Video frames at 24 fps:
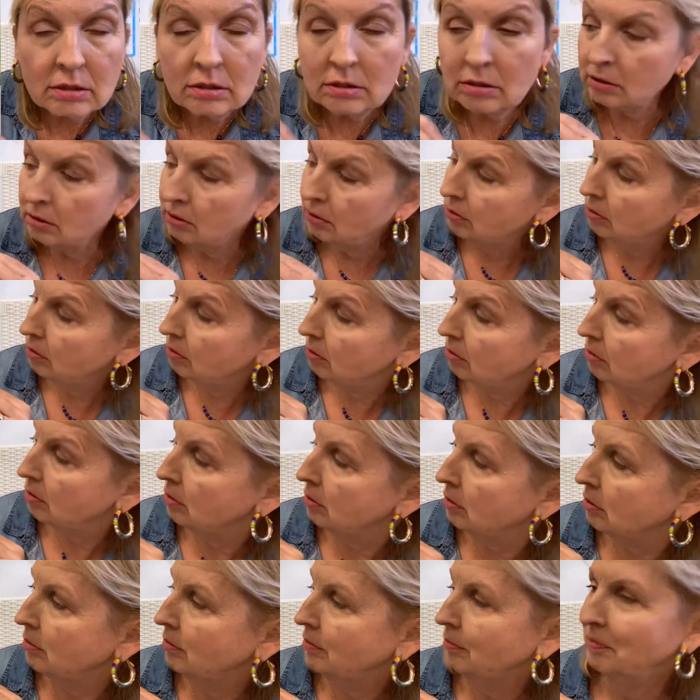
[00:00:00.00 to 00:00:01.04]

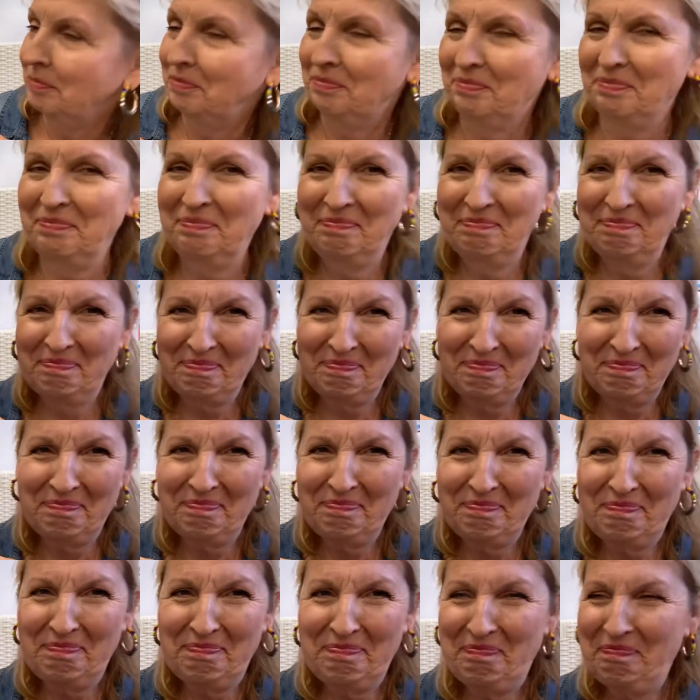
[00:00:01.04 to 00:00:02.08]

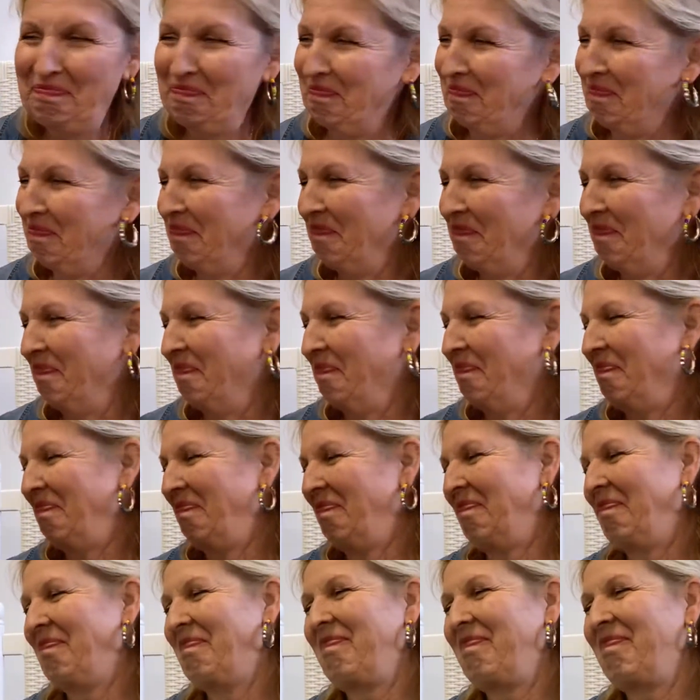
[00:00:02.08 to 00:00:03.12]

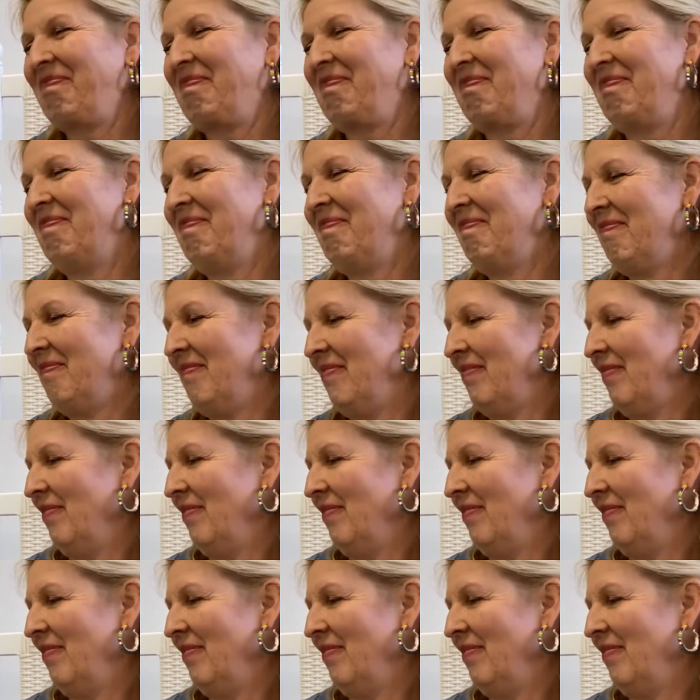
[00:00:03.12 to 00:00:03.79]
No one is speaking in this clip.